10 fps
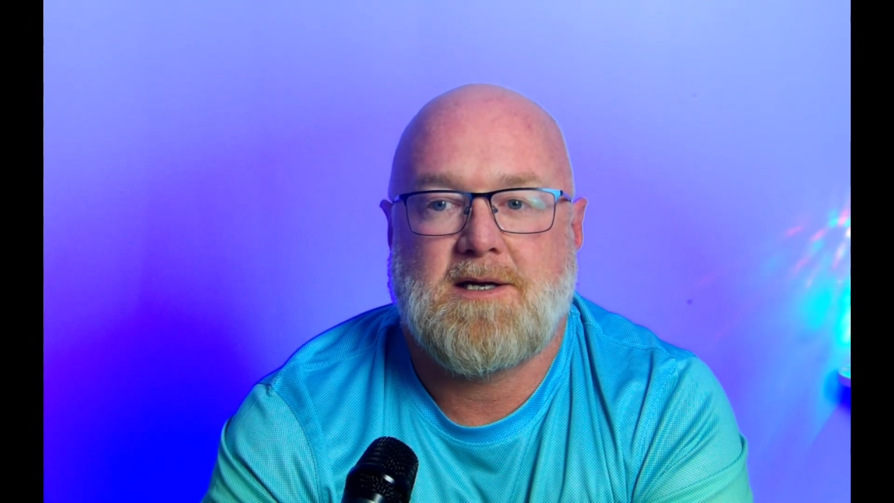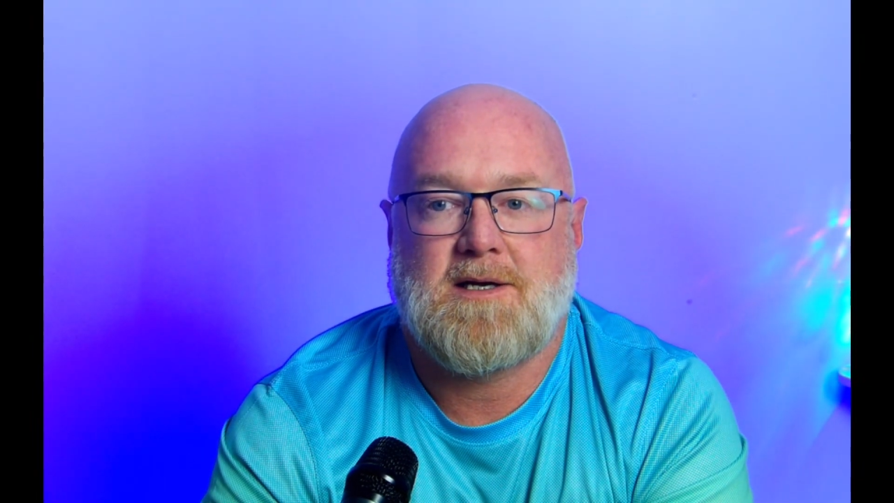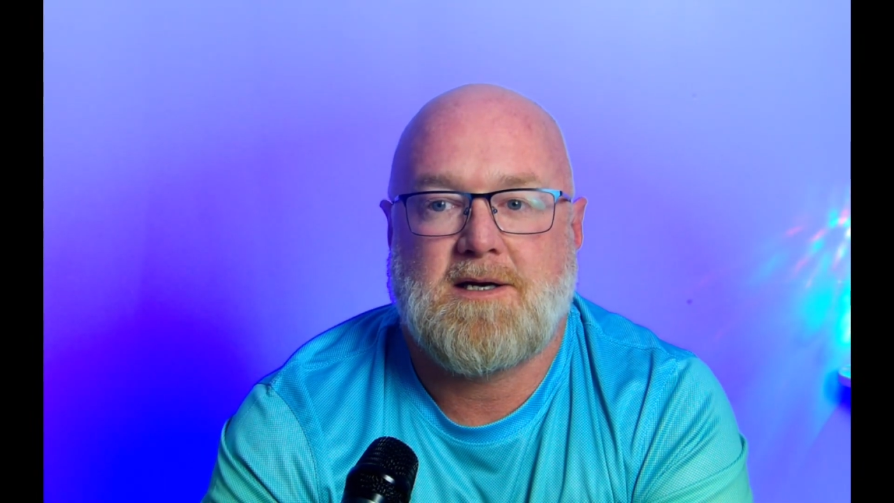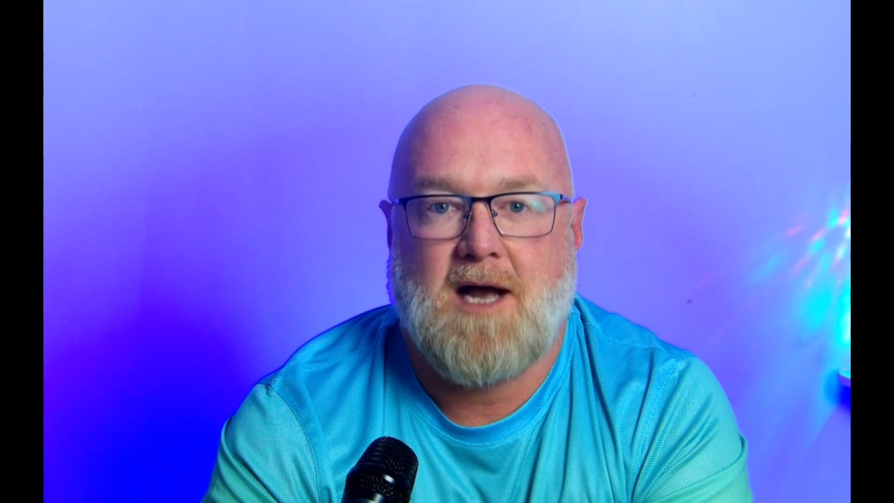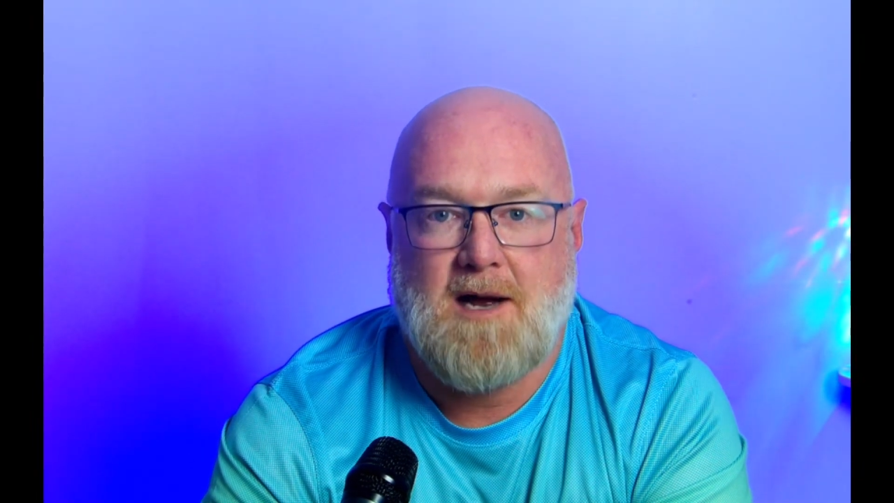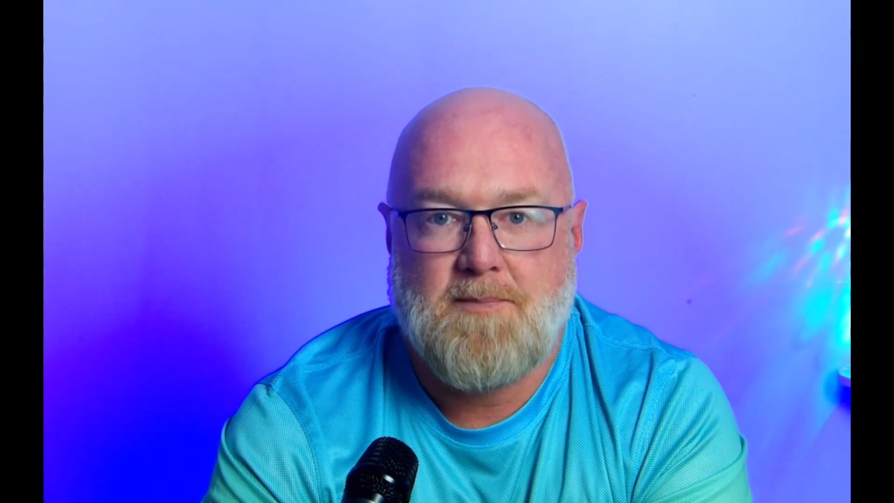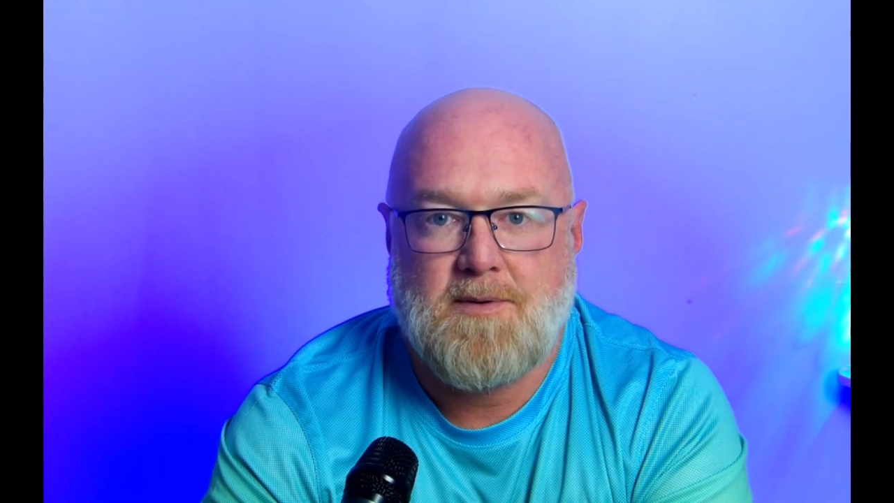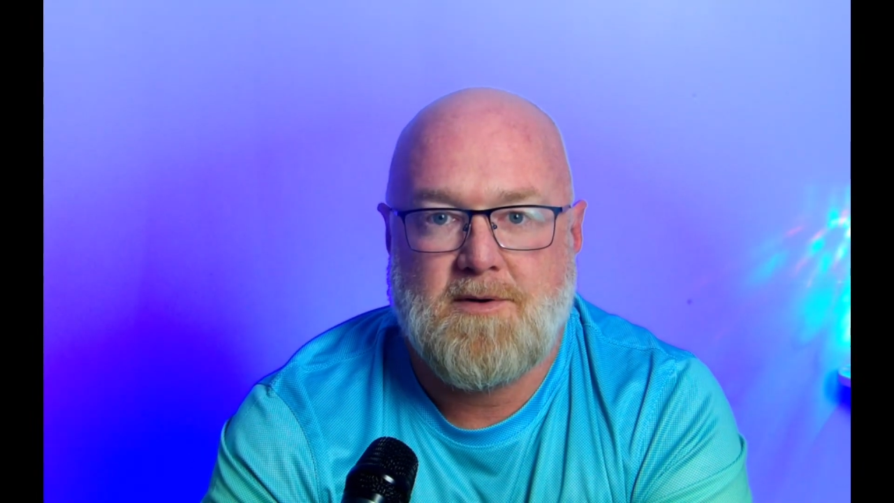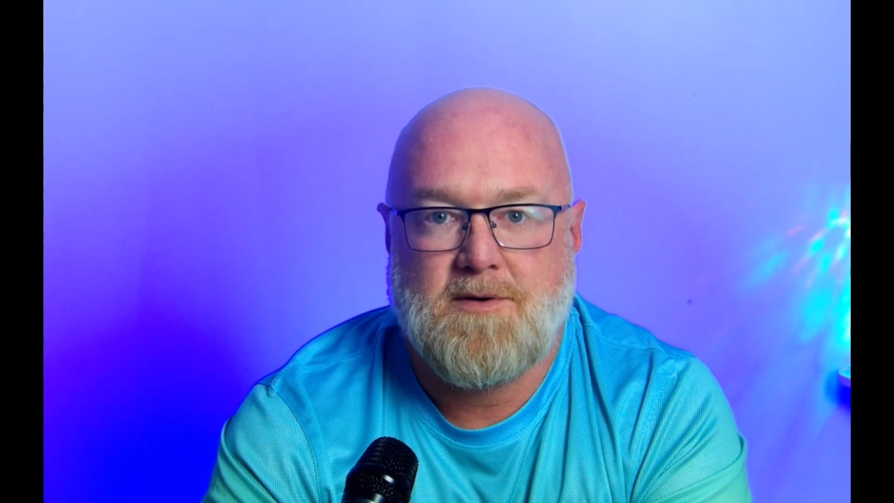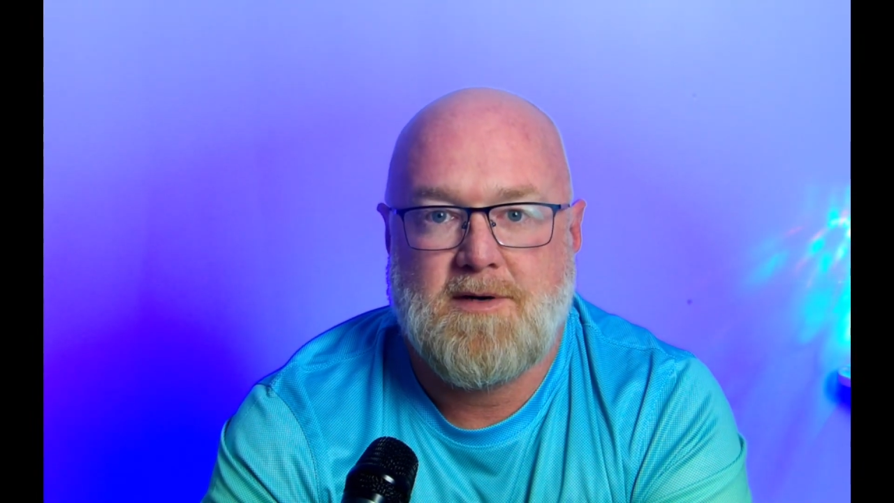
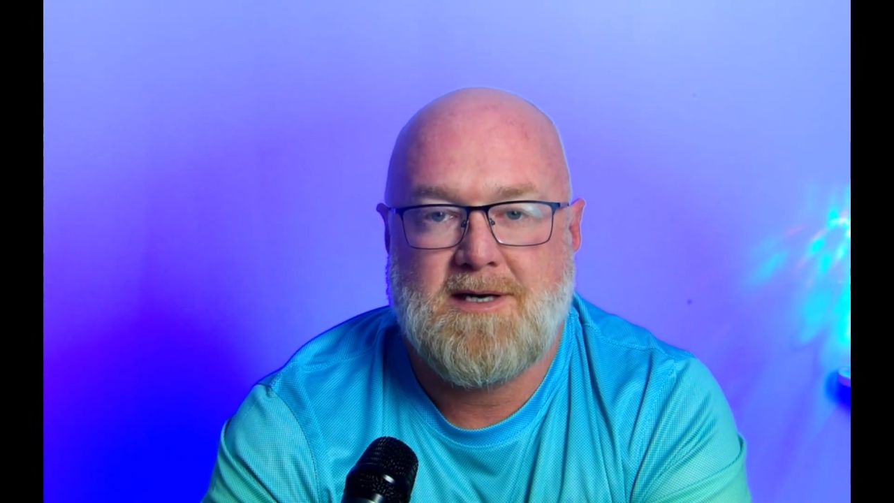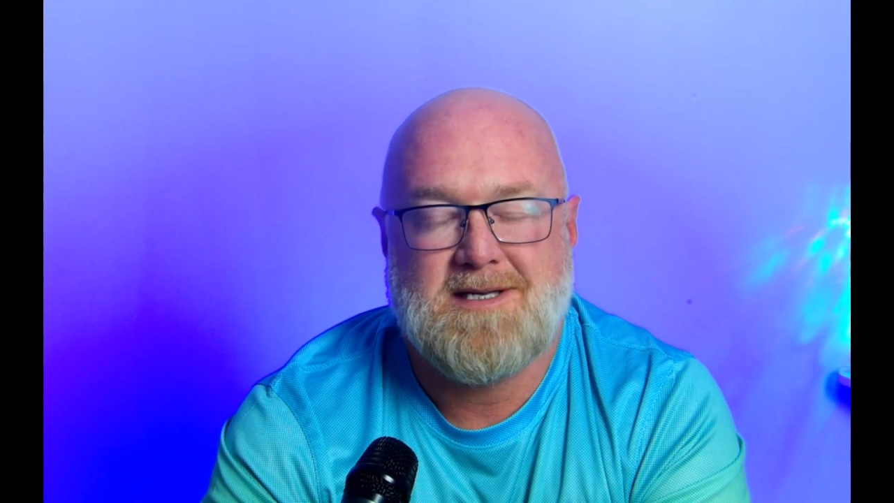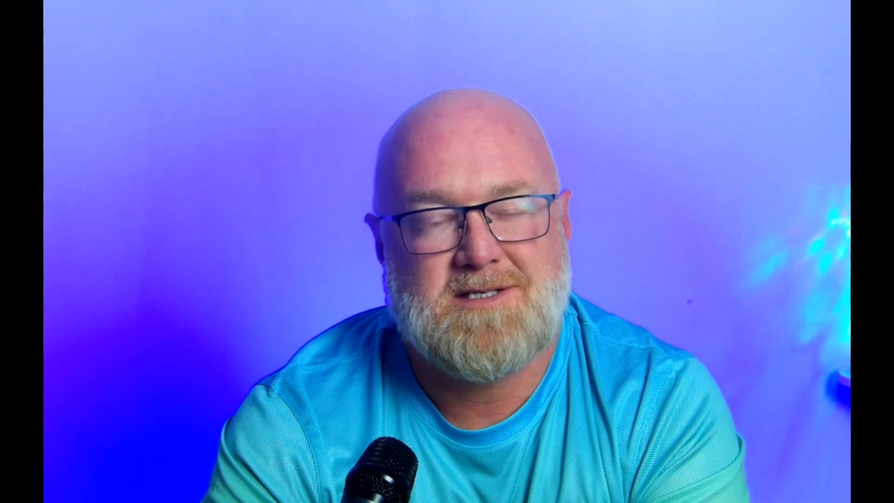copper is